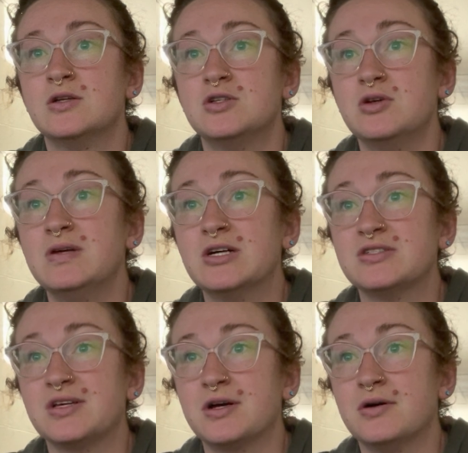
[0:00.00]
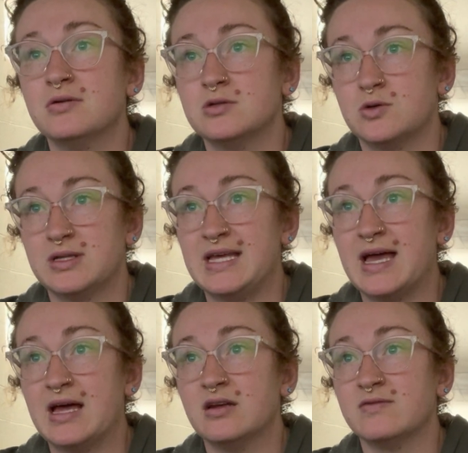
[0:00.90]
2 years ago, toward the
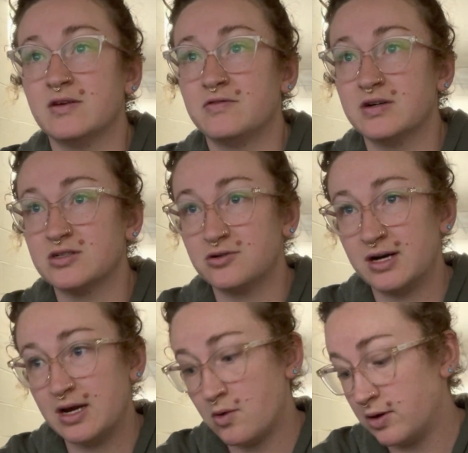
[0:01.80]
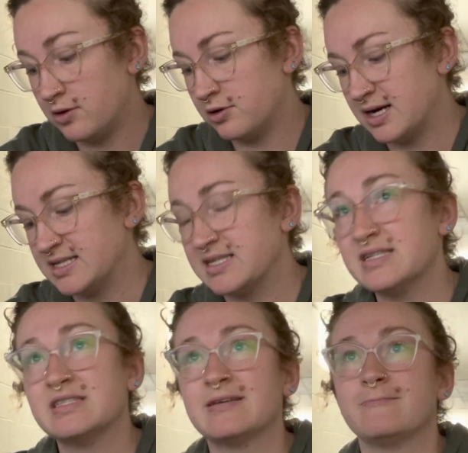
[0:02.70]
end of the first great oil
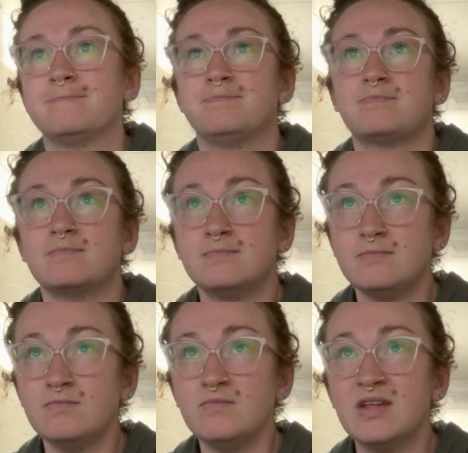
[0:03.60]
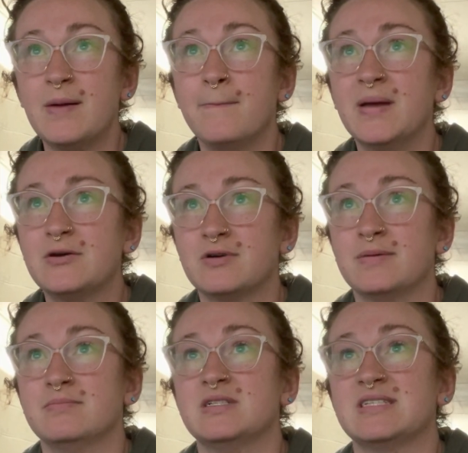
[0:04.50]
crisis,
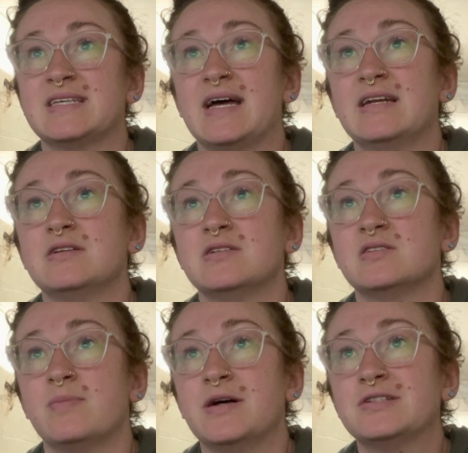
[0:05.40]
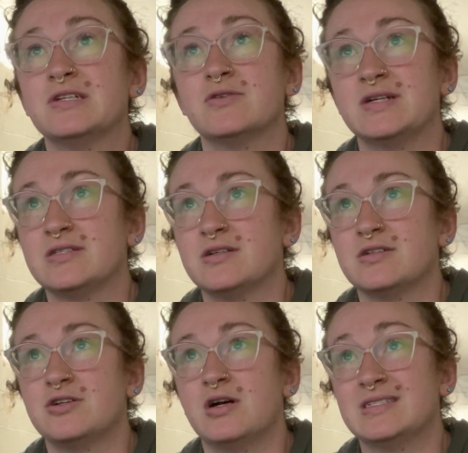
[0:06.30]
Bidrem decided to sponsor
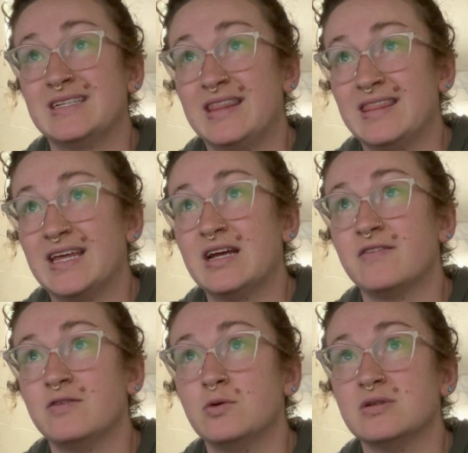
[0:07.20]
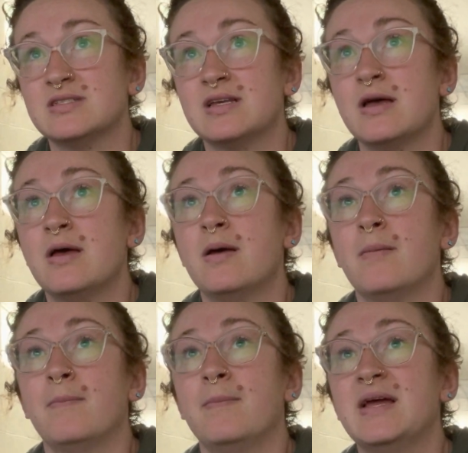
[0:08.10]
research on synthetic fuels
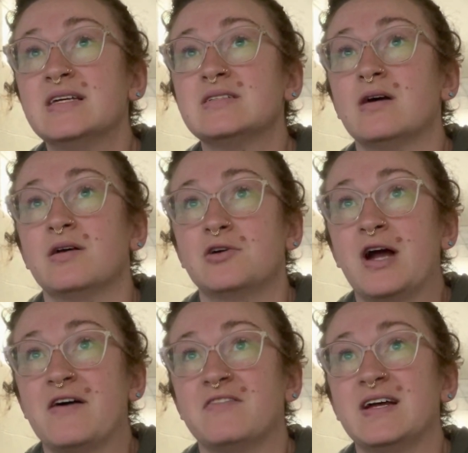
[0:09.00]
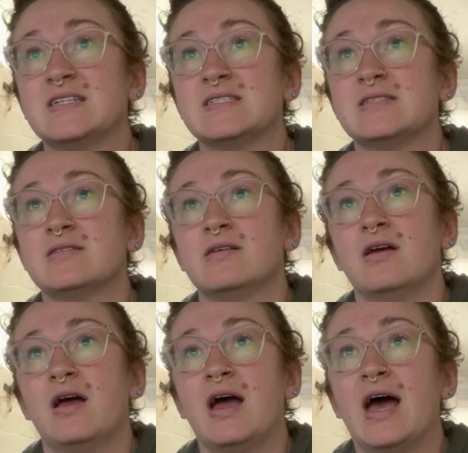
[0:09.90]
based on graphites,
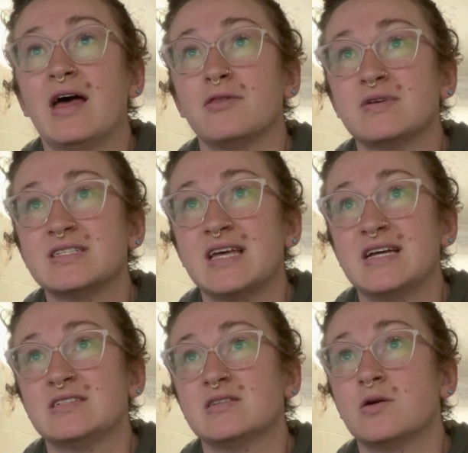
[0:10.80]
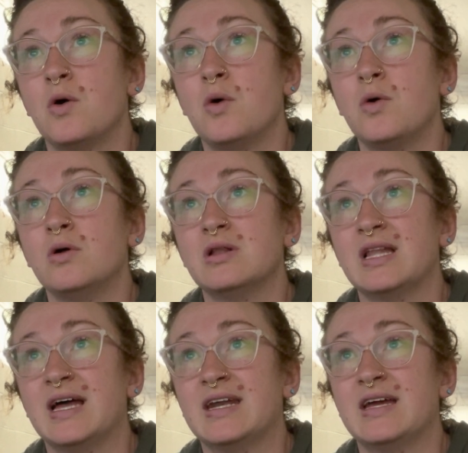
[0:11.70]
anthracites, coal,
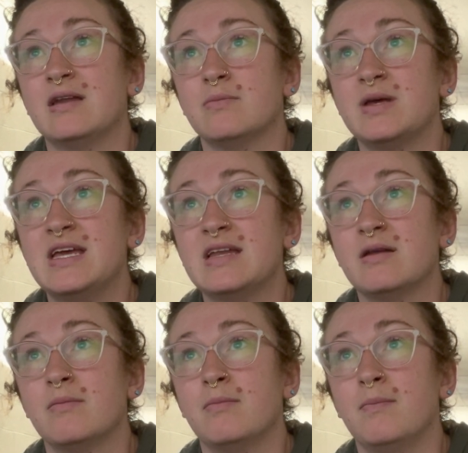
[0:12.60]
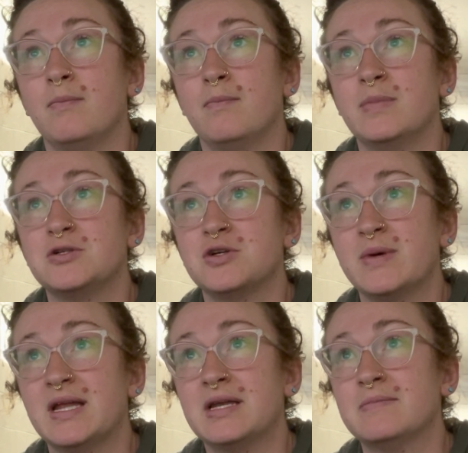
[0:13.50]
lignite, peat,
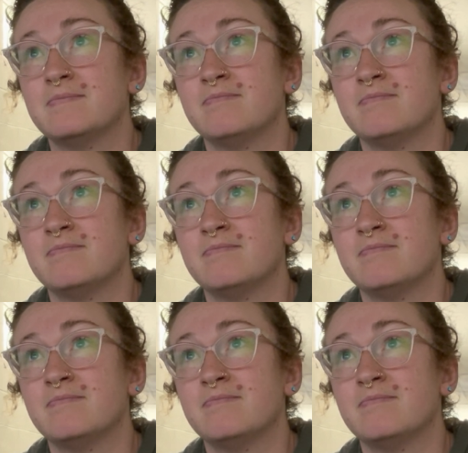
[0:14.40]
bitumen,